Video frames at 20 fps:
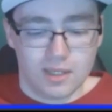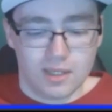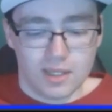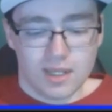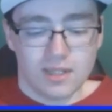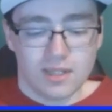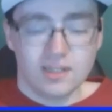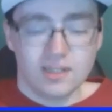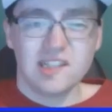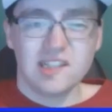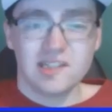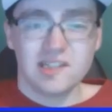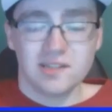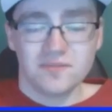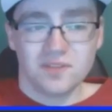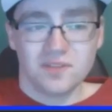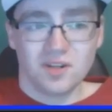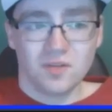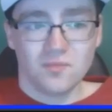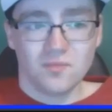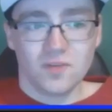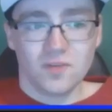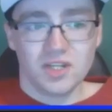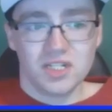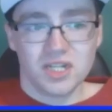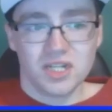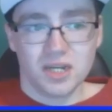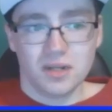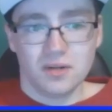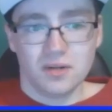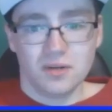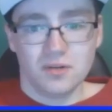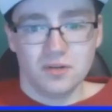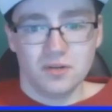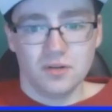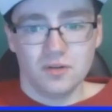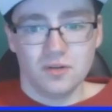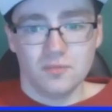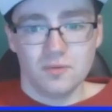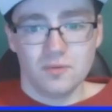And let's see if we can reach
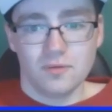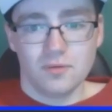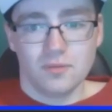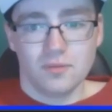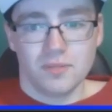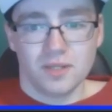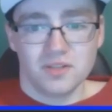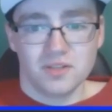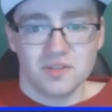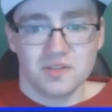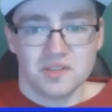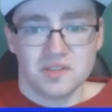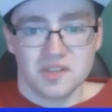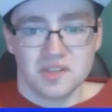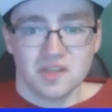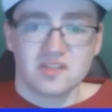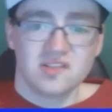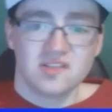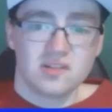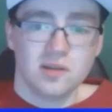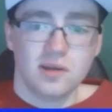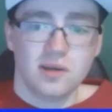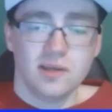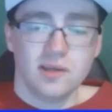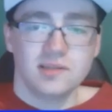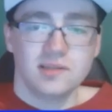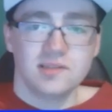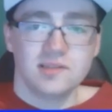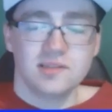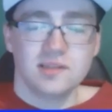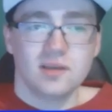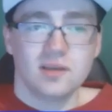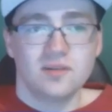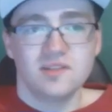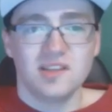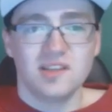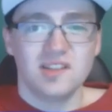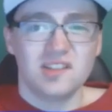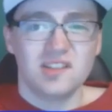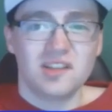under probably about six likes. Yeah, I'll
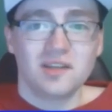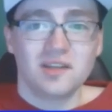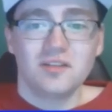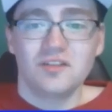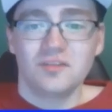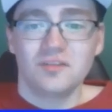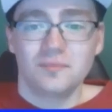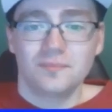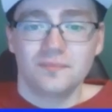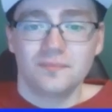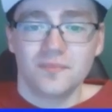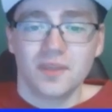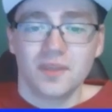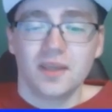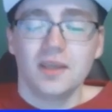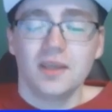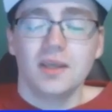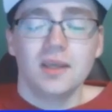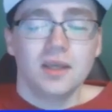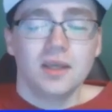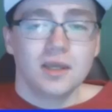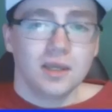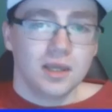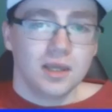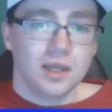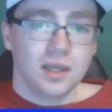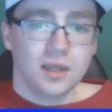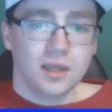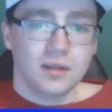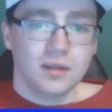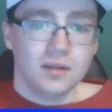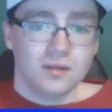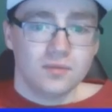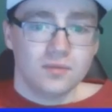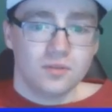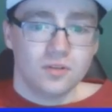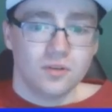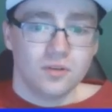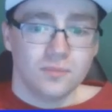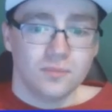say six. And if
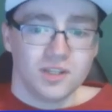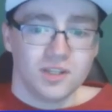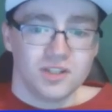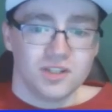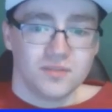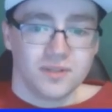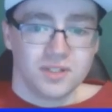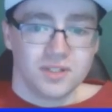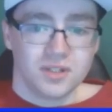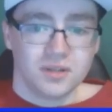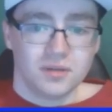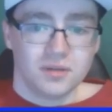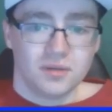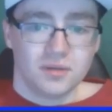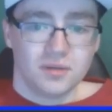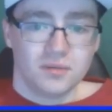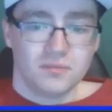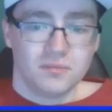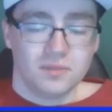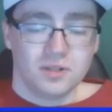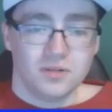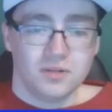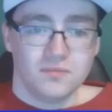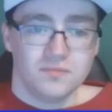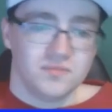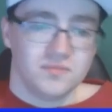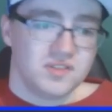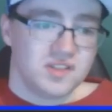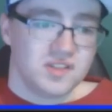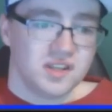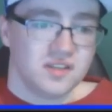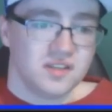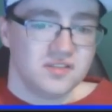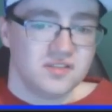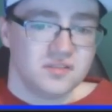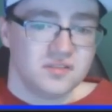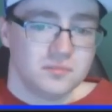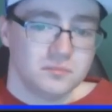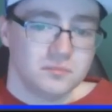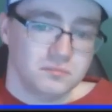we do manage to reach under, you know,
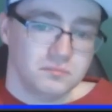six.